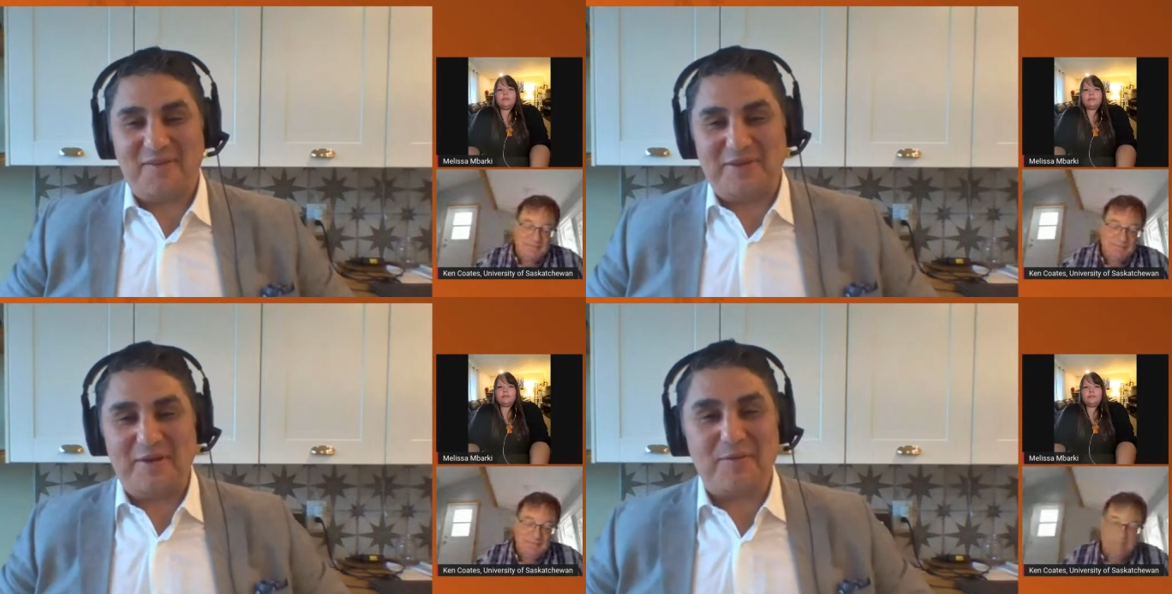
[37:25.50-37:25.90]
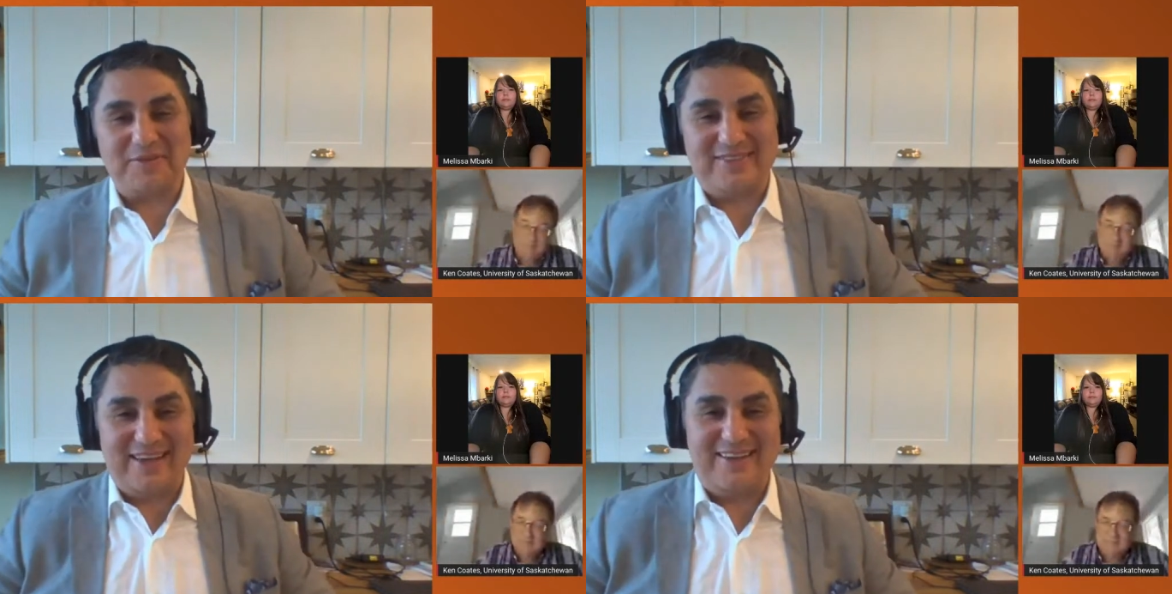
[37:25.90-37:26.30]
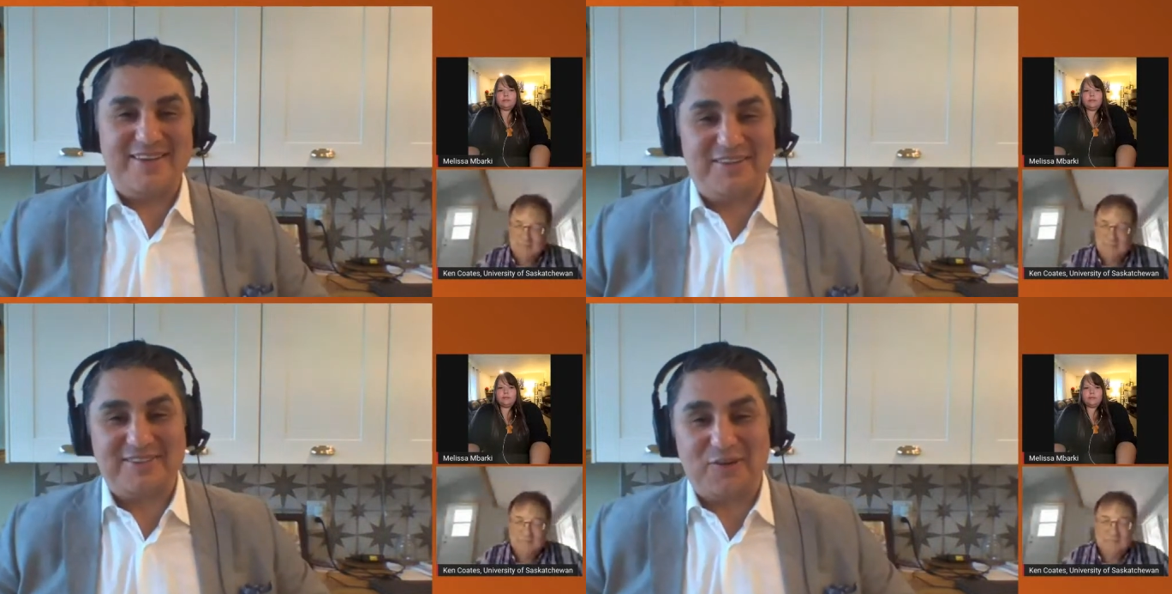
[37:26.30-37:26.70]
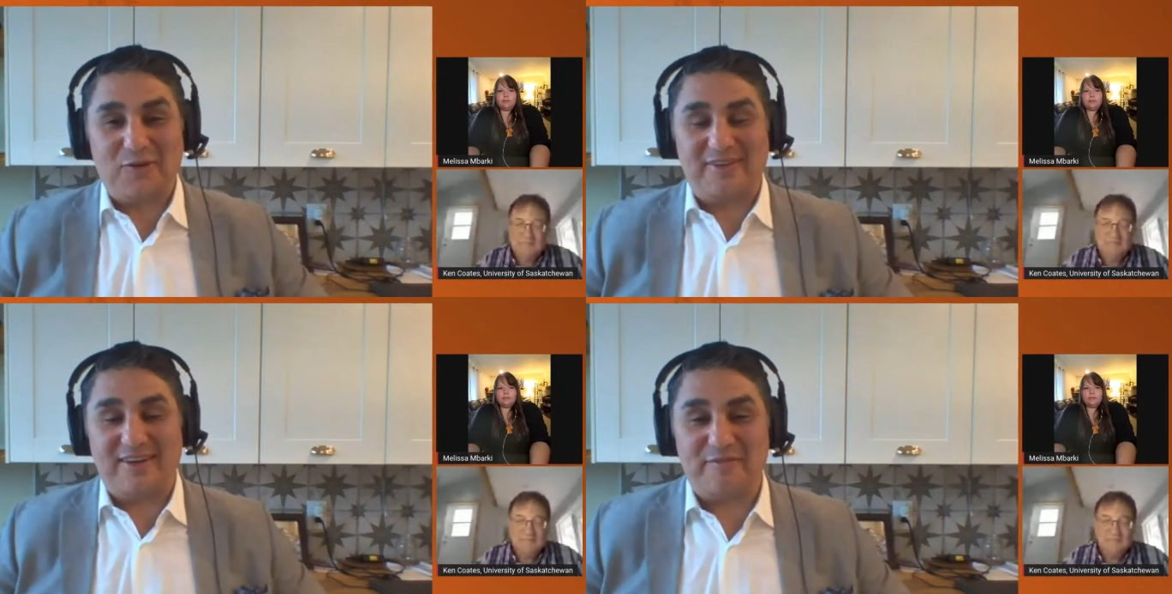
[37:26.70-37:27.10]
Speaker 1: I'll be almost 80 years
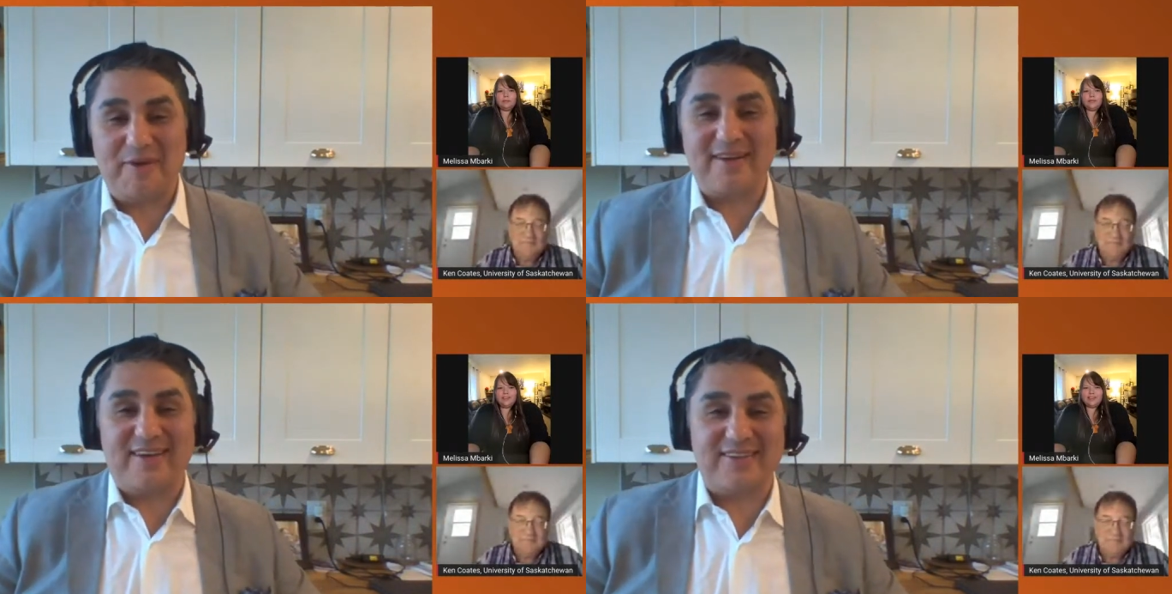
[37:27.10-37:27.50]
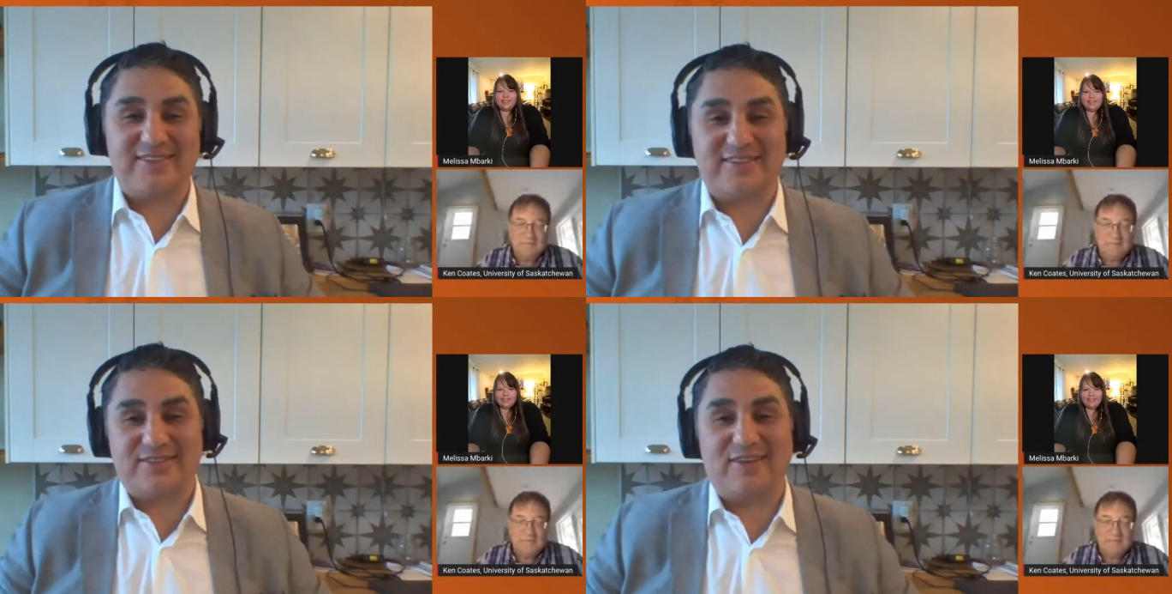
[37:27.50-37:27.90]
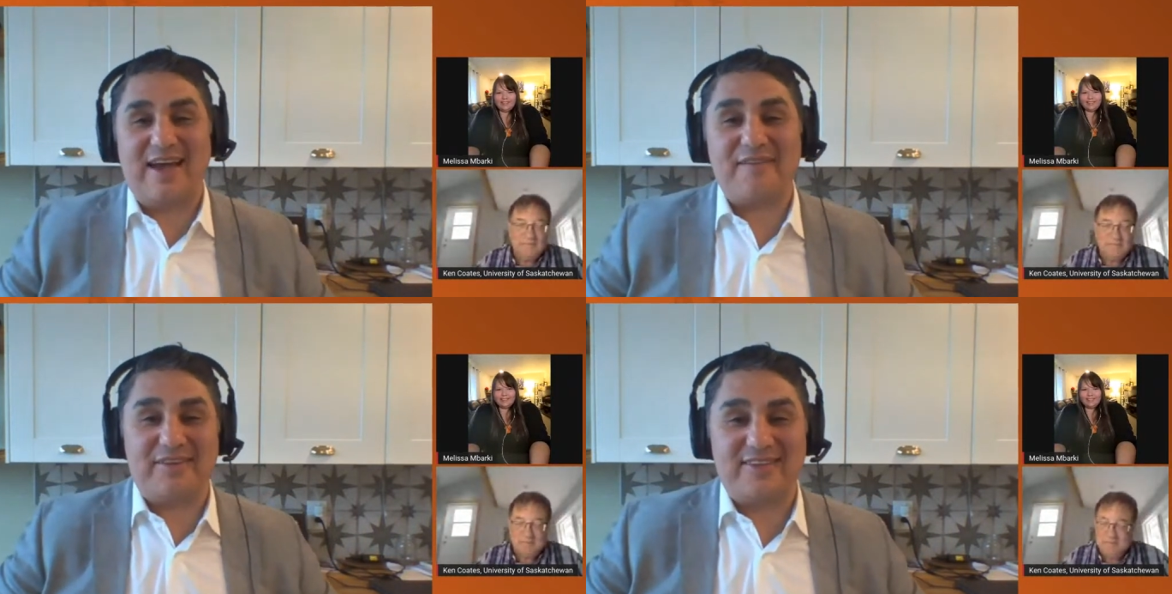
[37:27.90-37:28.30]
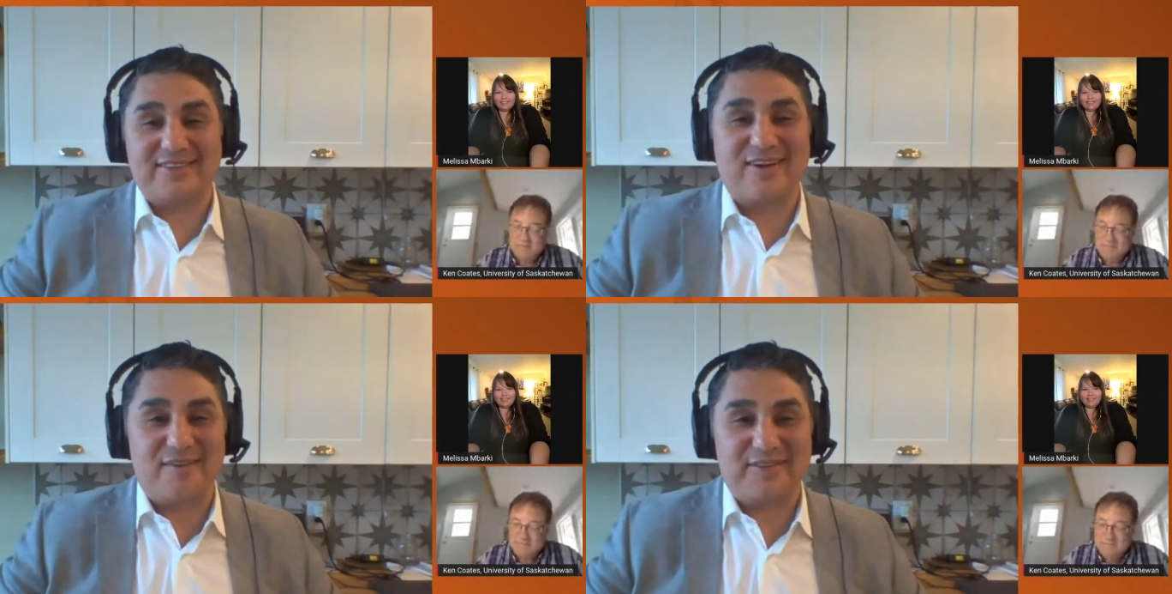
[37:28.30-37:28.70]
old. And if my kids are still having
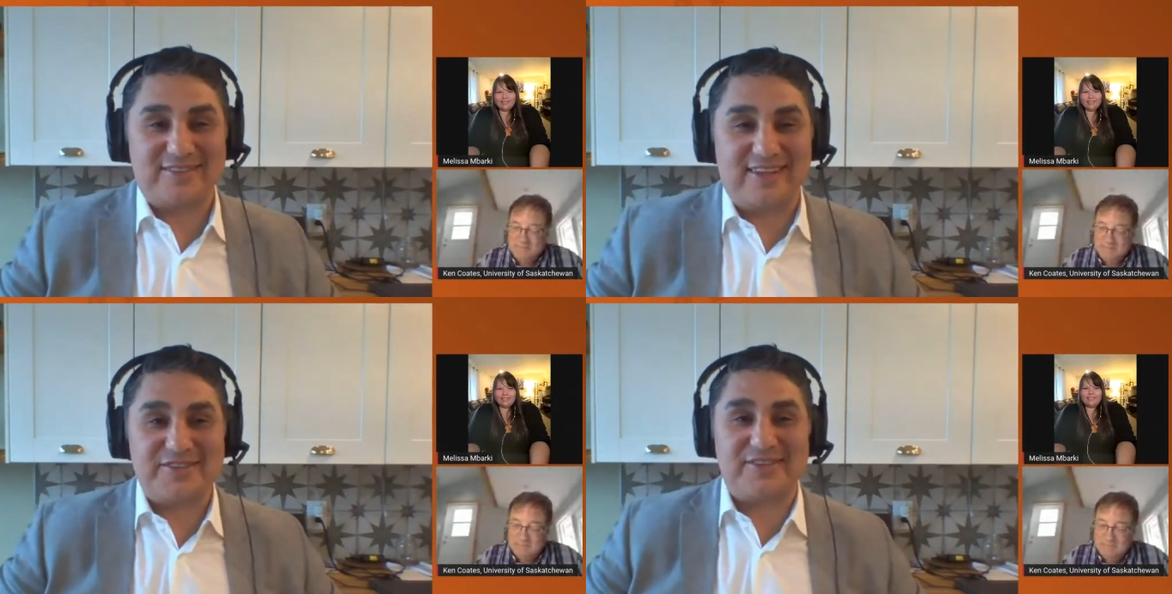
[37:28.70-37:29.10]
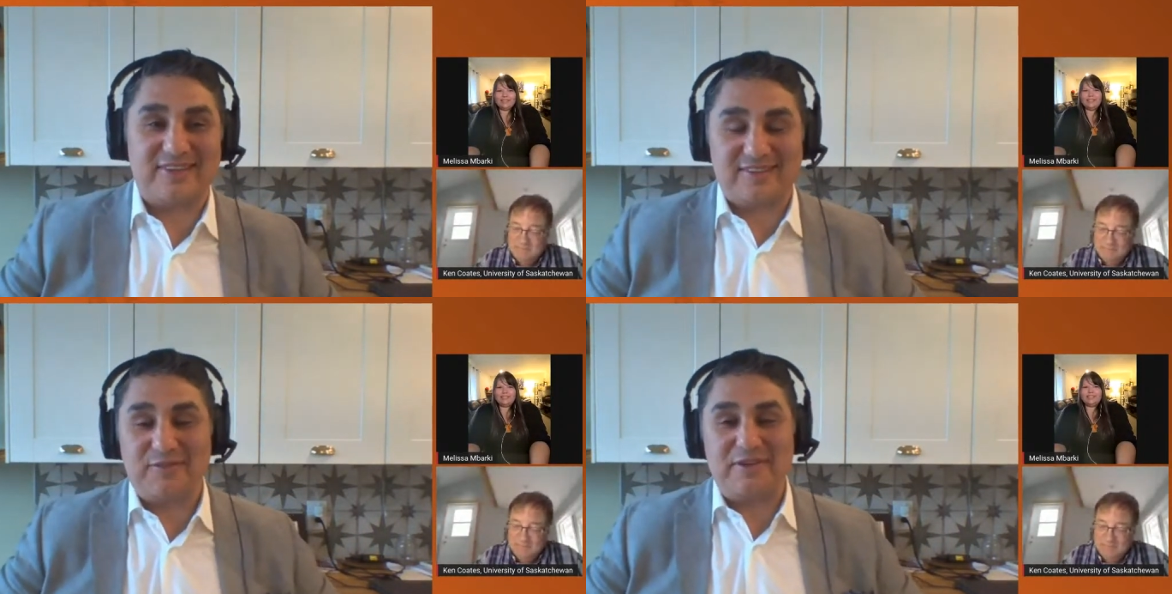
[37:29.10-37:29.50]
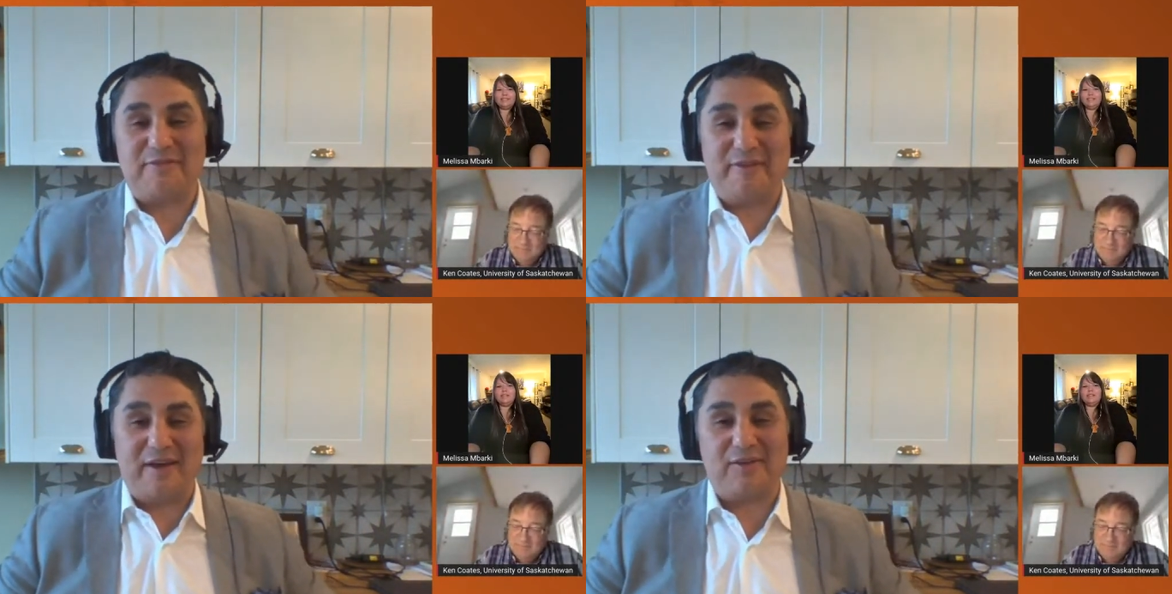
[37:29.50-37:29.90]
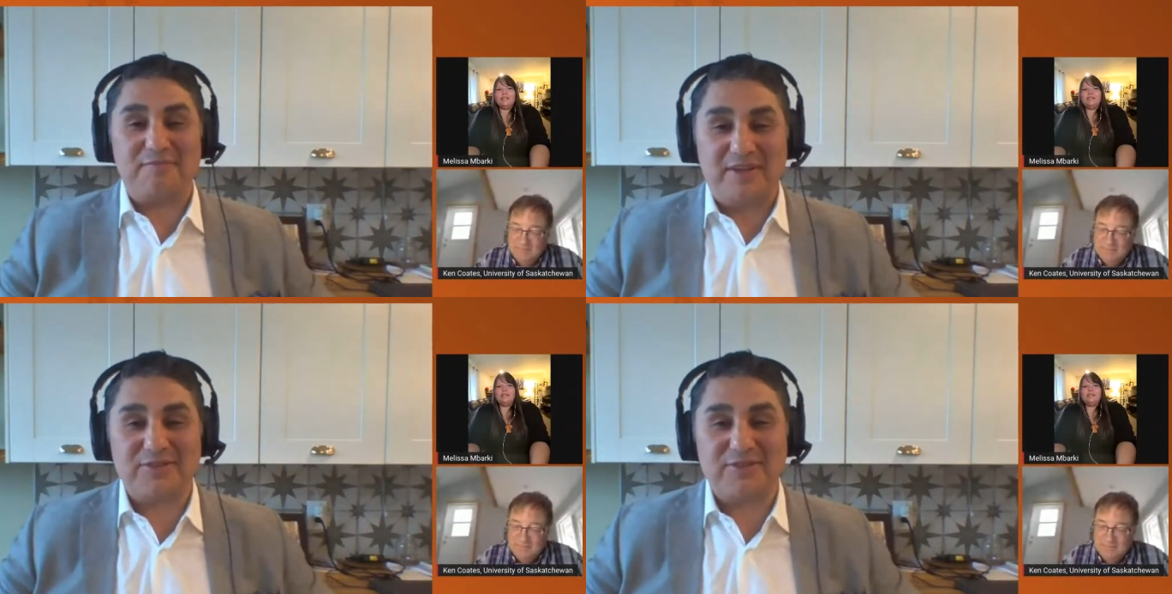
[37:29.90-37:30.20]
this conversation, we've failed